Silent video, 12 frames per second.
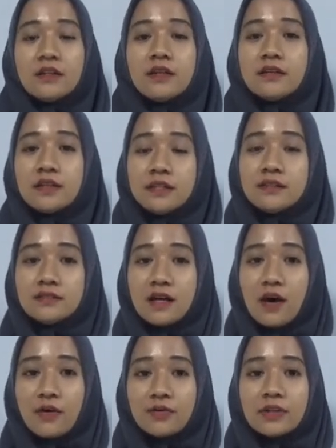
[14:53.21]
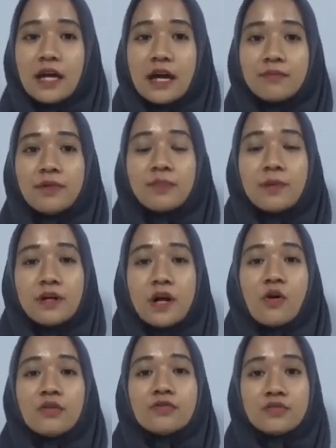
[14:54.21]
the R sound can be
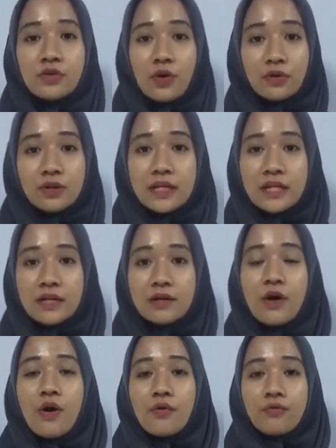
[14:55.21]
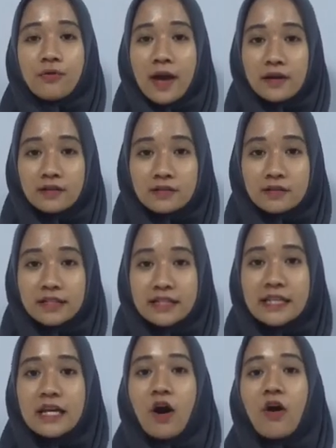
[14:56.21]
pronounced strongly,
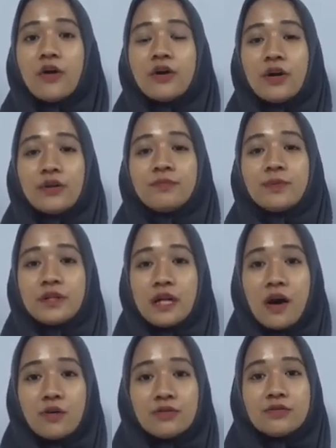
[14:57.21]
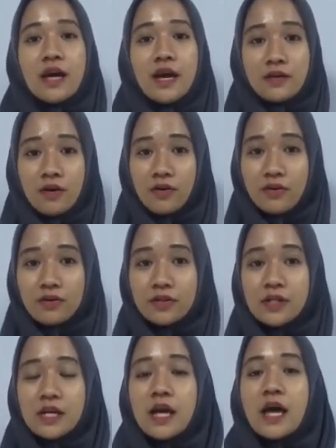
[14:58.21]
vaguely, or not pronounced at
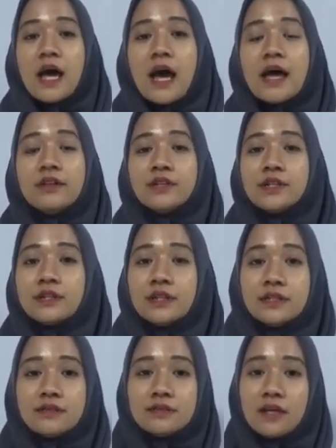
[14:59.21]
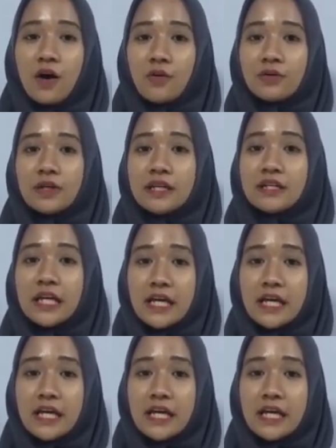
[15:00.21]
all. And the R sound in